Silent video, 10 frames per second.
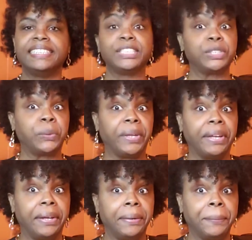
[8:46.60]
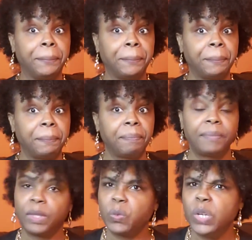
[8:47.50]
So, yeah.
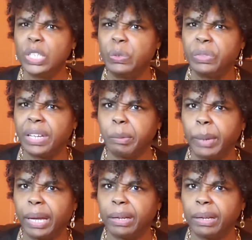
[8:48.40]
What do you think about?